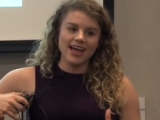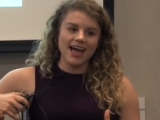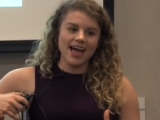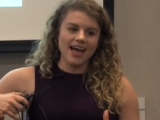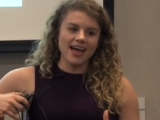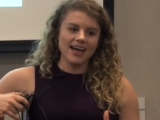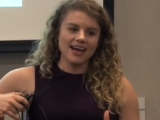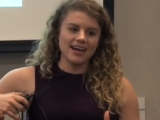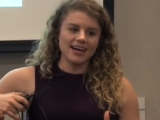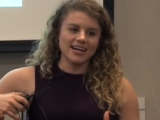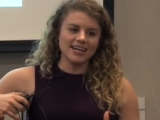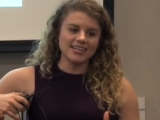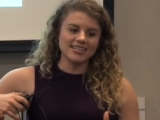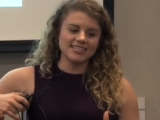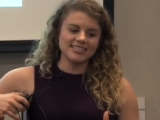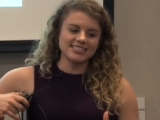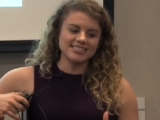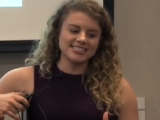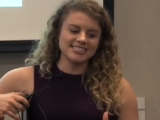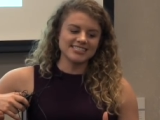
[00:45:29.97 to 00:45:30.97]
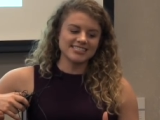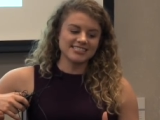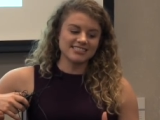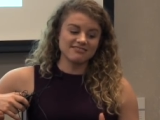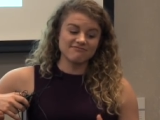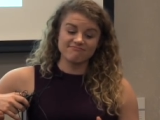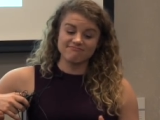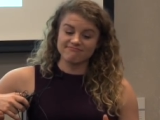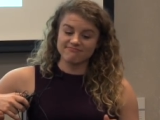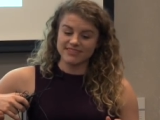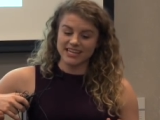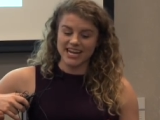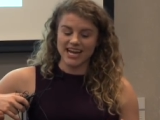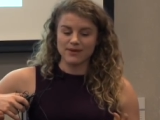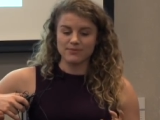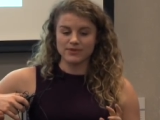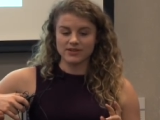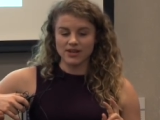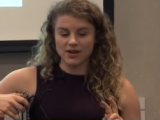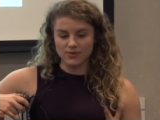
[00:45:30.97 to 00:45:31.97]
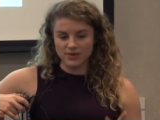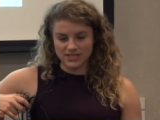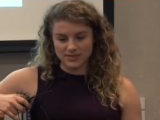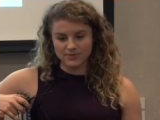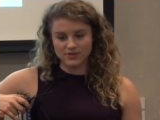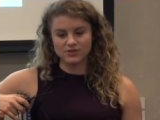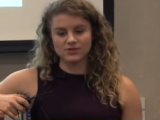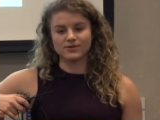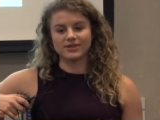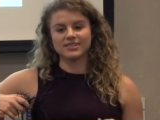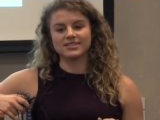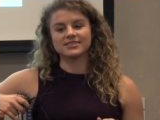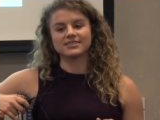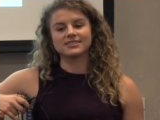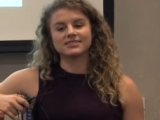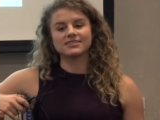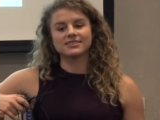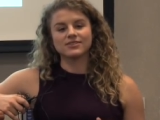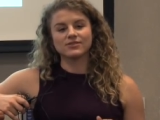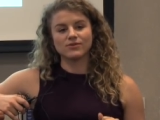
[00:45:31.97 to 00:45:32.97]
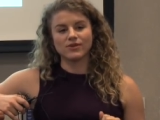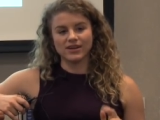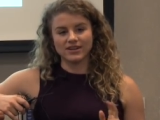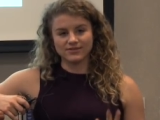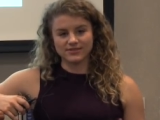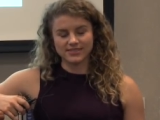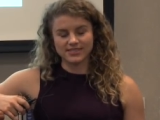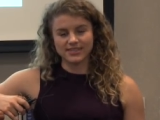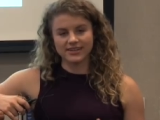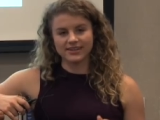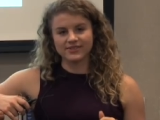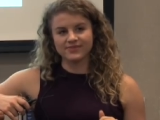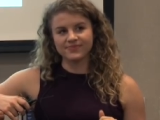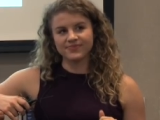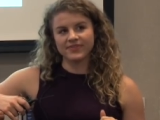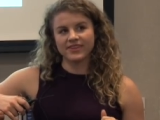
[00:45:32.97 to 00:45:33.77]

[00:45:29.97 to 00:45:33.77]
And that happened not once but twice while I was there.